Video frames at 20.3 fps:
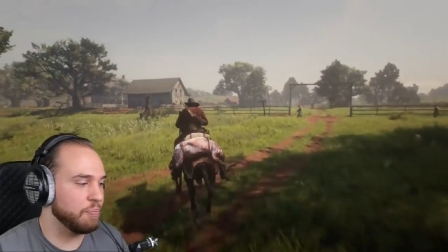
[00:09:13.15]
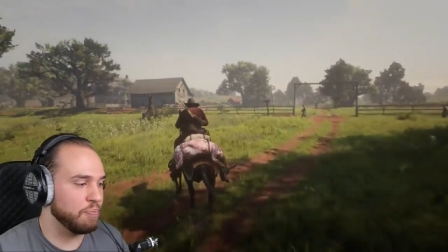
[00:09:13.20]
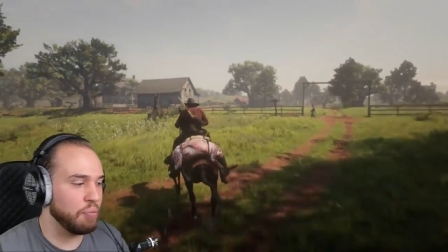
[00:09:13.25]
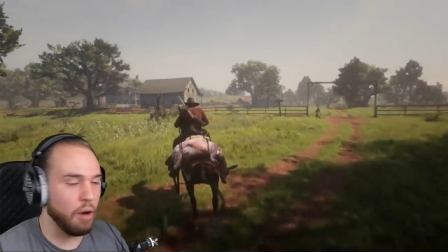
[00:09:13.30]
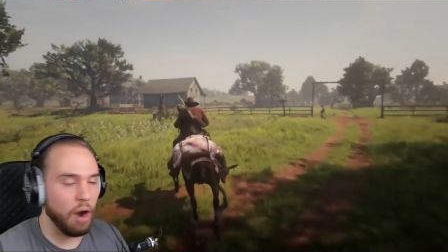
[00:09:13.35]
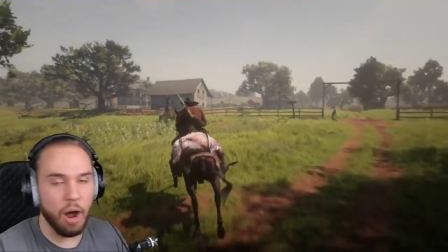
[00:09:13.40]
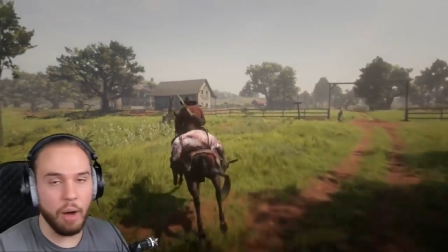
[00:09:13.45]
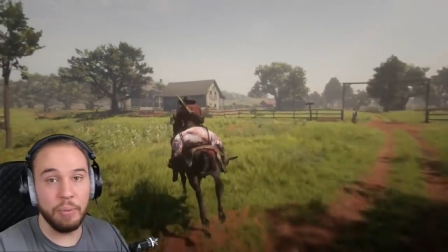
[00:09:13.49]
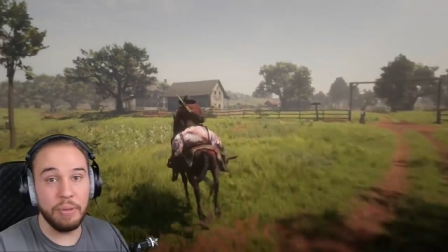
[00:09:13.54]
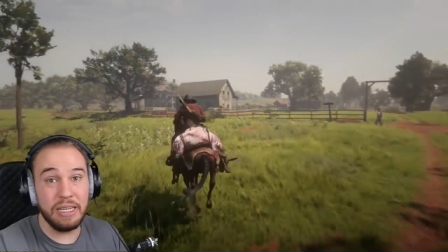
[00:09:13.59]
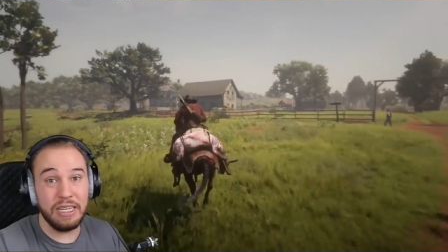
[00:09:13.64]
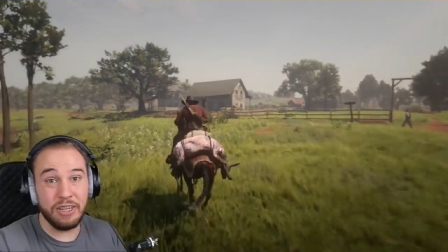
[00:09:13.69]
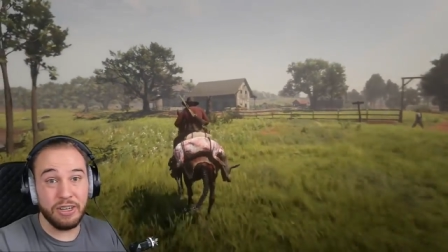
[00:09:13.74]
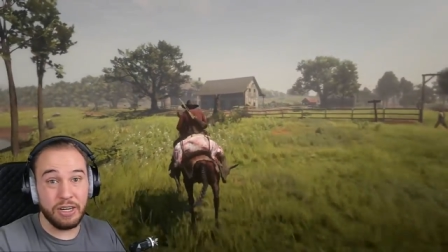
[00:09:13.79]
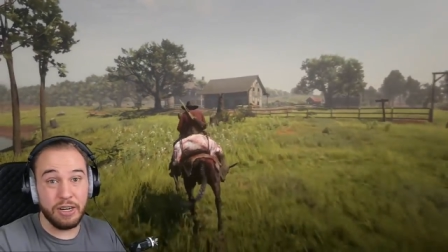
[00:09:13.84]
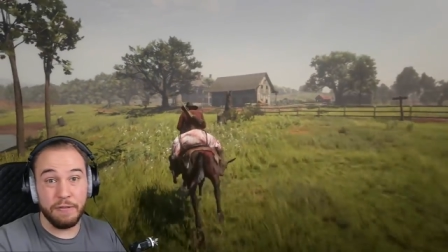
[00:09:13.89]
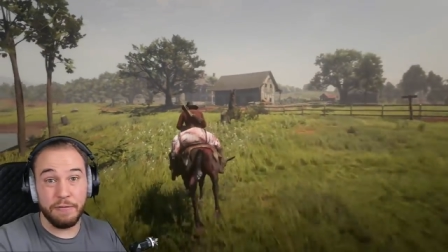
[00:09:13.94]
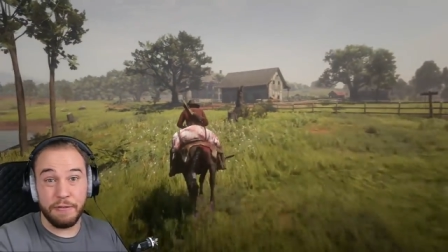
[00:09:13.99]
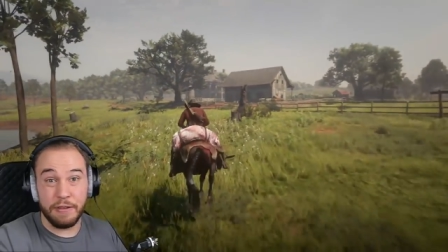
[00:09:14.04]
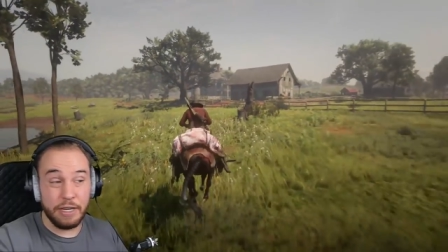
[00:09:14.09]
Probably you're
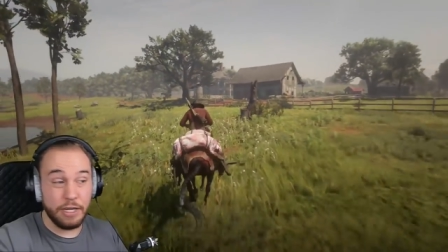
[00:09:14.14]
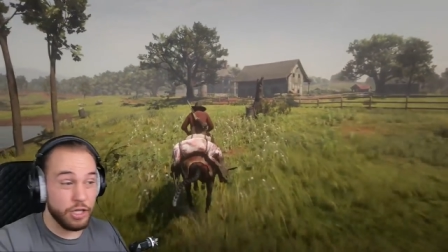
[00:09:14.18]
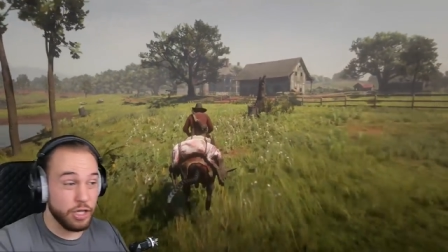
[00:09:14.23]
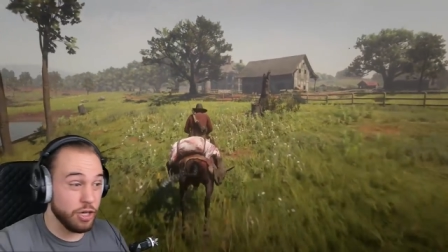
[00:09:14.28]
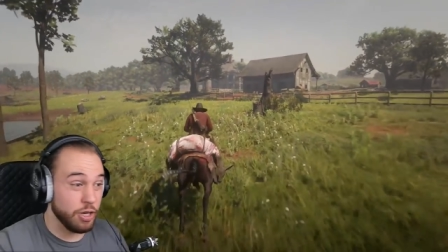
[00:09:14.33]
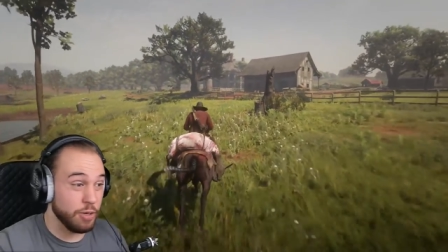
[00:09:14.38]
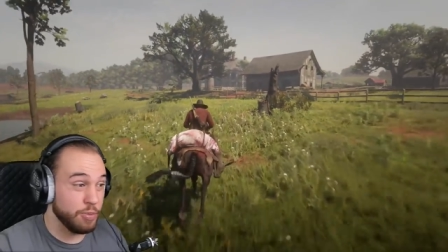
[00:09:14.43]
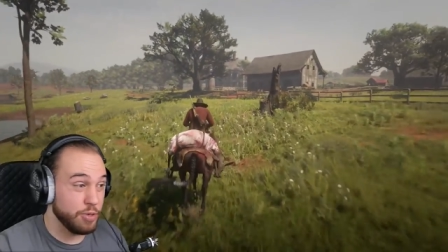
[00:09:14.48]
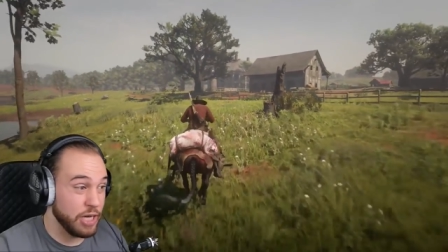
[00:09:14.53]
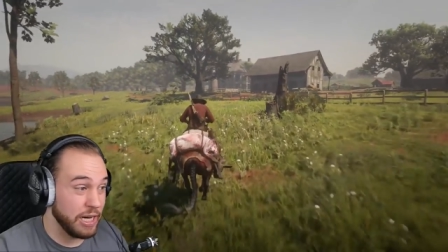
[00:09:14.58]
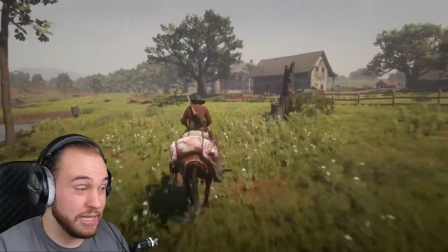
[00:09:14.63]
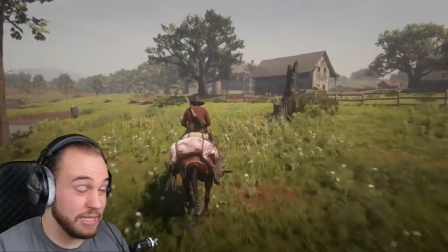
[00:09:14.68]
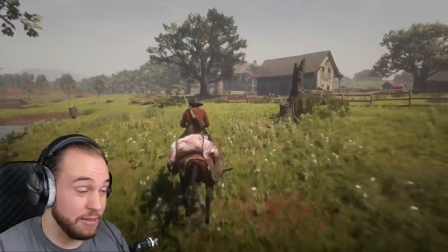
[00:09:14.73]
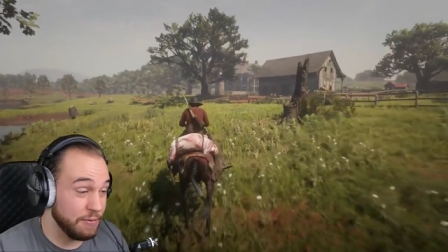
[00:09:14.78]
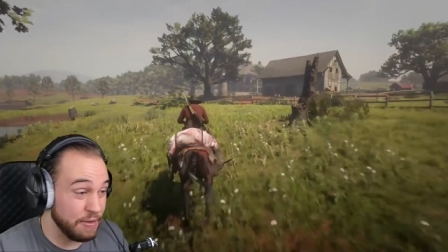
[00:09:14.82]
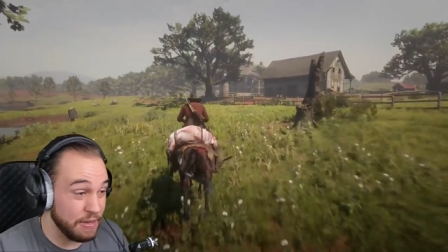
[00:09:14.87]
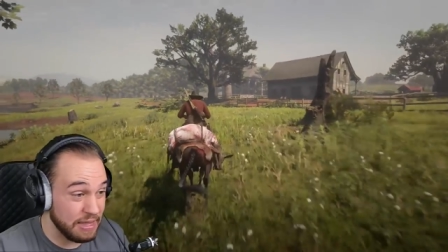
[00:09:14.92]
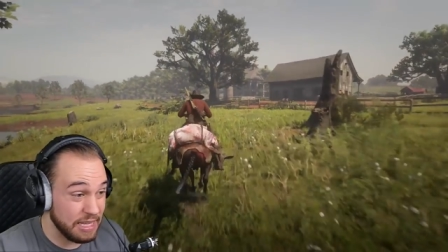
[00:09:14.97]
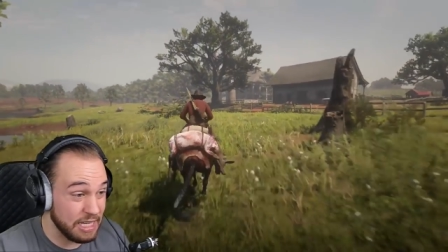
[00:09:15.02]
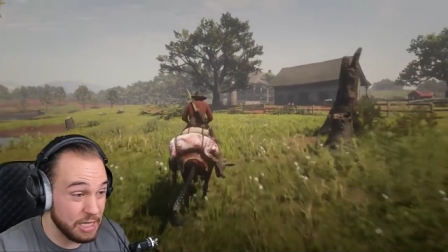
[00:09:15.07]
going to finish your
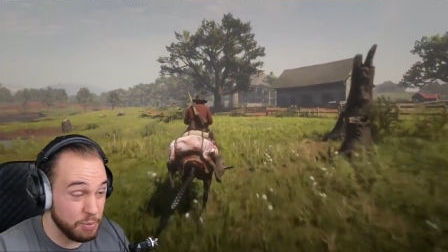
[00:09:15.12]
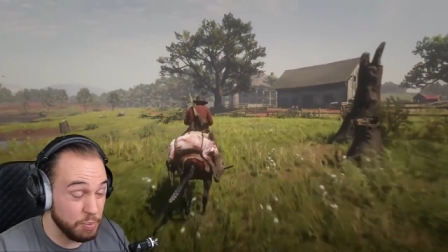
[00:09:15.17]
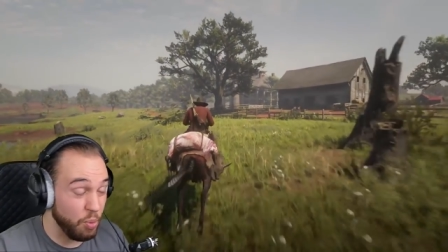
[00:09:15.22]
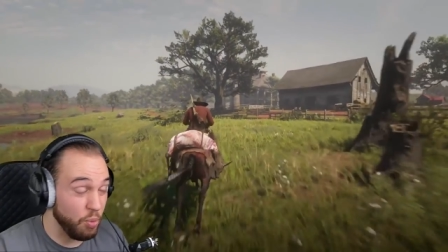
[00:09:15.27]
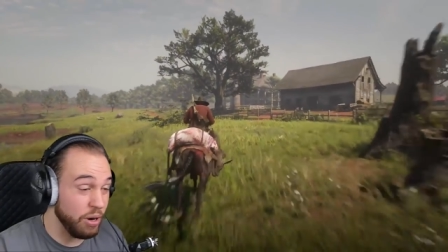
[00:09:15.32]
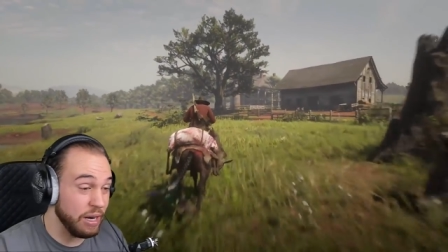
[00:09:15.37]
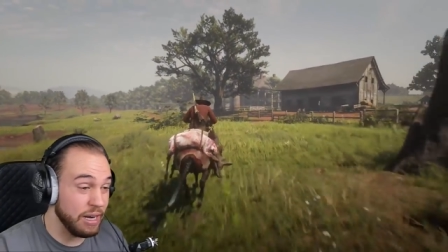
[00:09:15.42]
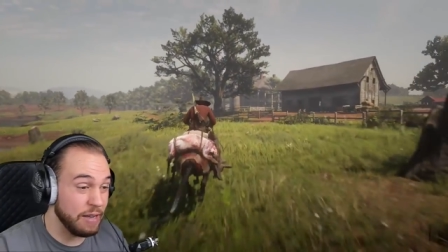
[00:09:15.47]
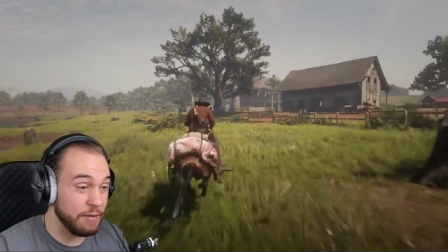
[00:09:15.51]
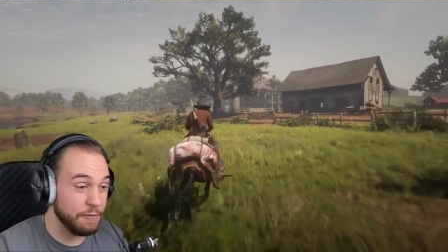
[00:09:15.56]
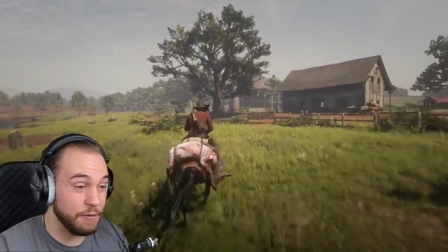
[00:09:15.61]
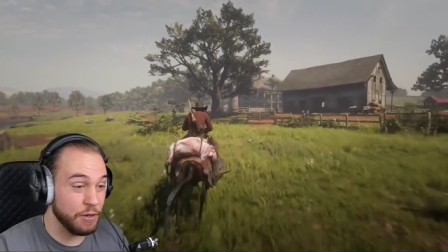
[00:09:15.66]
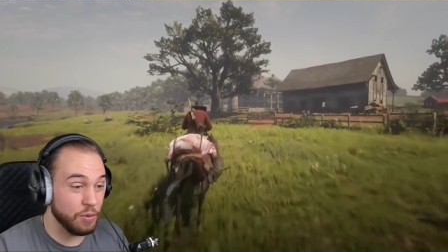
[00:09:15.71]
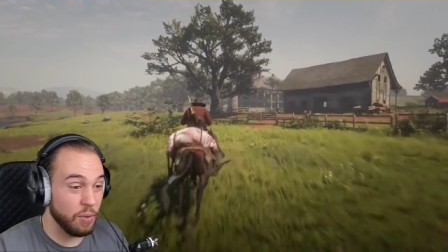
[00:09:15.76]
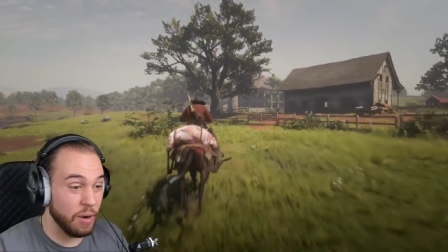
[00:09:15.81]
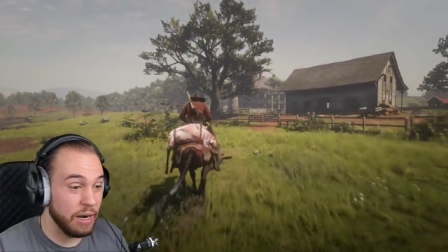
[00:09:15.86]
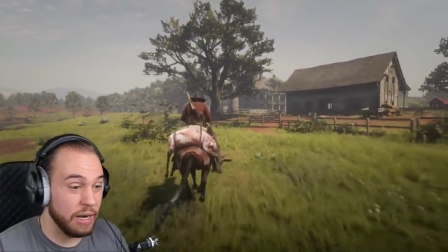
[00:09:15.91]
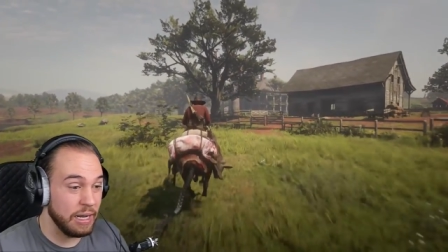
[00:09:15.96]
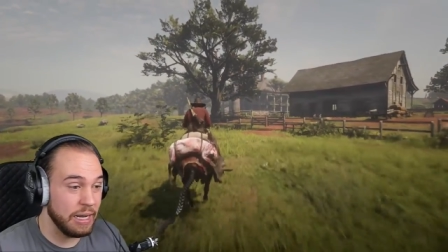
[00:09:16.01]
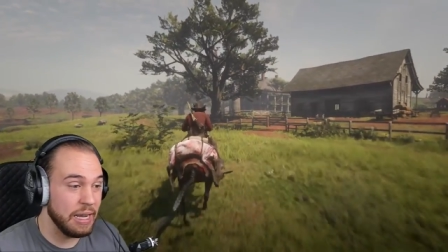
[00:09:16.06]
objective at this point if you're
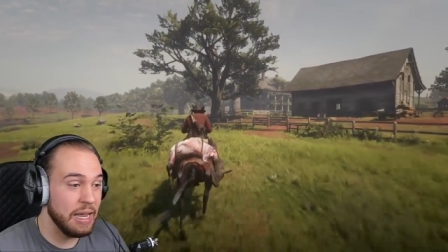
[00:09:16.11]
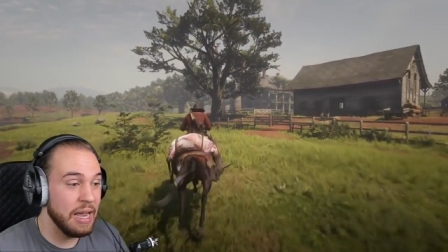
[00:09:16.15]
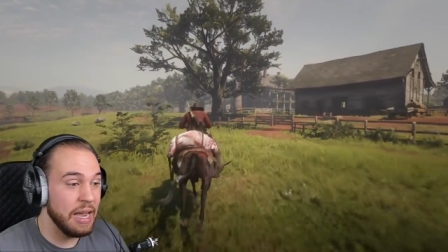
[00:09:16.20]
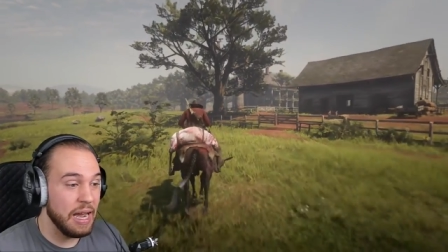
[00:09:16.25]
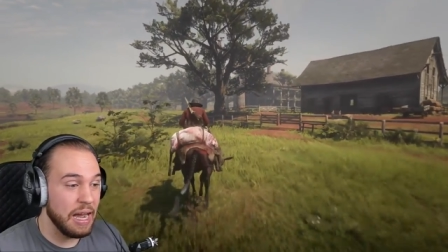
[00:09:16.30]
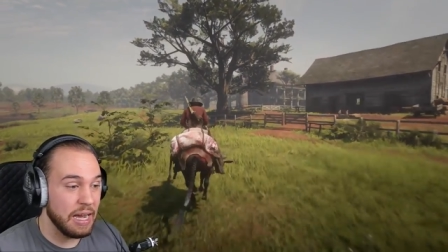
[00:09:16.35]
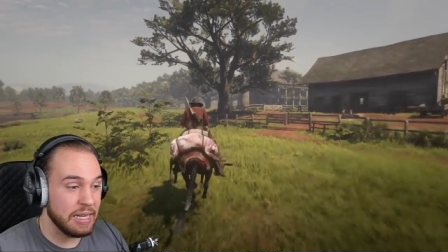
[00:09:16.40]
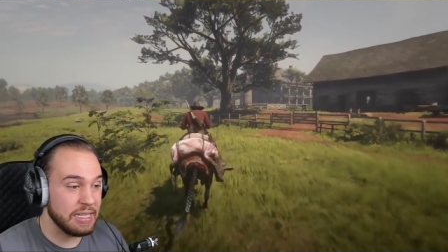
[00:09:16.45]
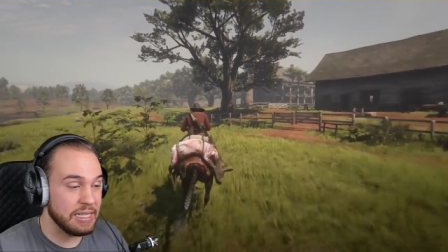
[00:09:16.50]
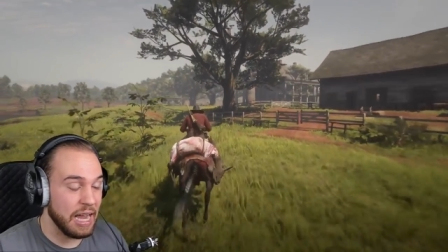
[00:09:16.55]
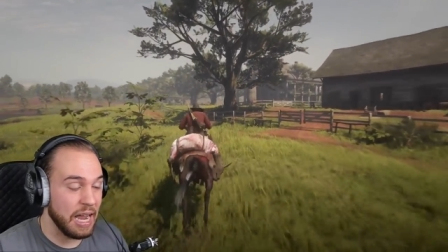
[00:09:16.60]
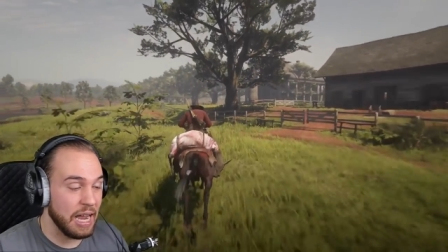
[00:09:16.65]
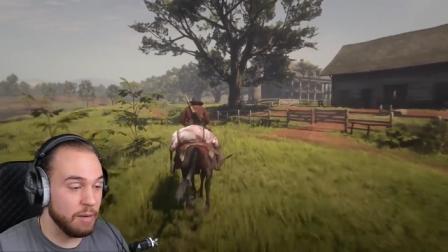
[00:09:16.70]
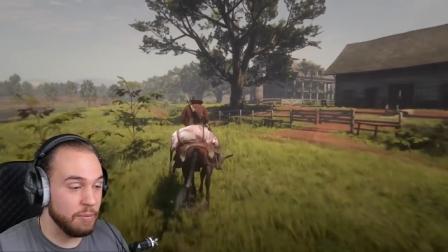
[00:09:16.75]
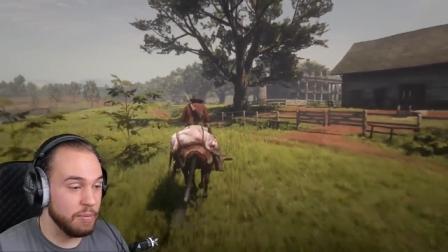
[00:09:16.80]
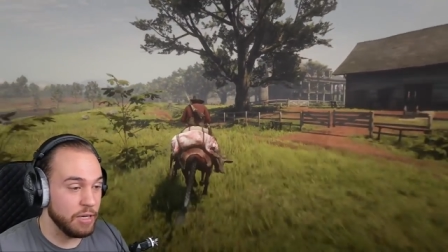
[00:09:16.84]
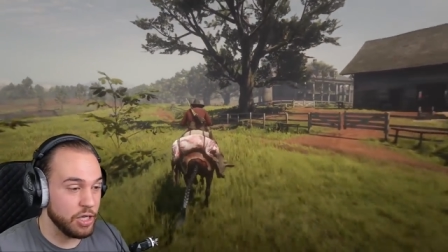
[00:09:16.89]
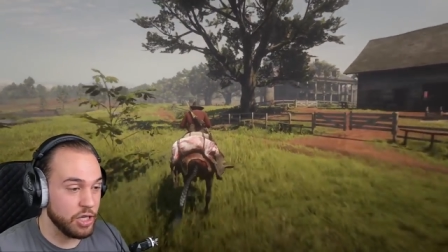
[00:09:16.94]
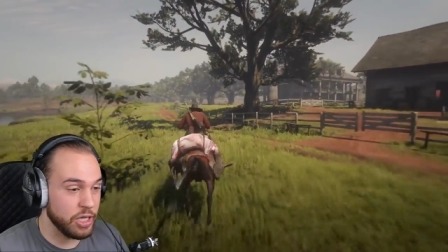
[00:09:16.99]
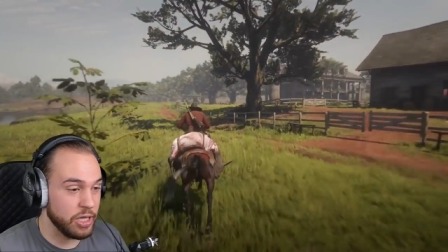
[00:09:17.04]
running a side
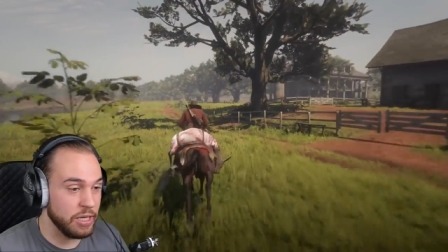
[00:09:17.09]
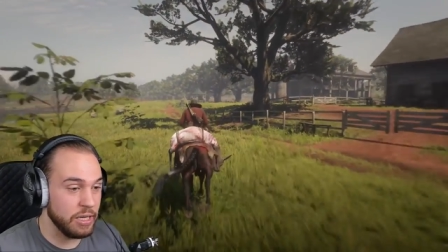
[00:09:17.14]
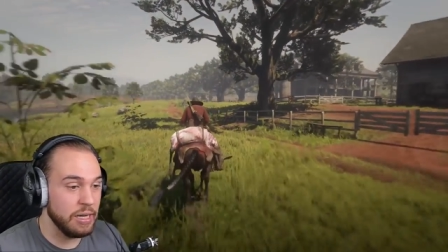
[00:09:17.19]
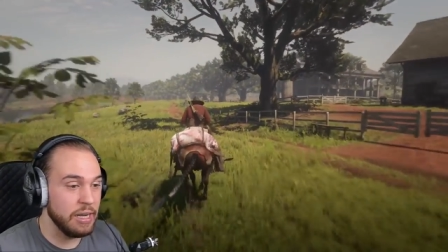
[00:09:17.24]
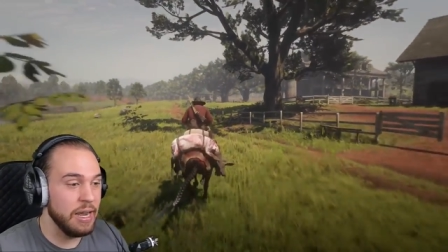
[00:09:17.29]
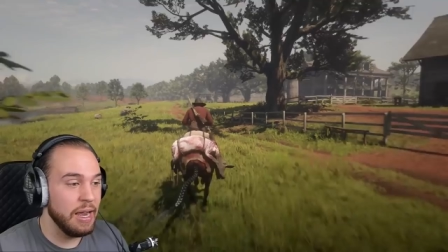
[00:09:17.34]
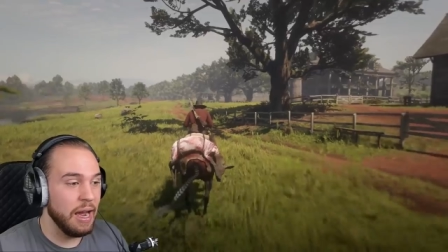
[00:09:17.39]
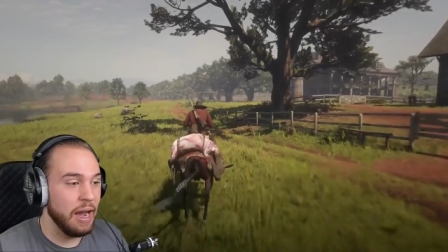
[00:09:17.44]
mission.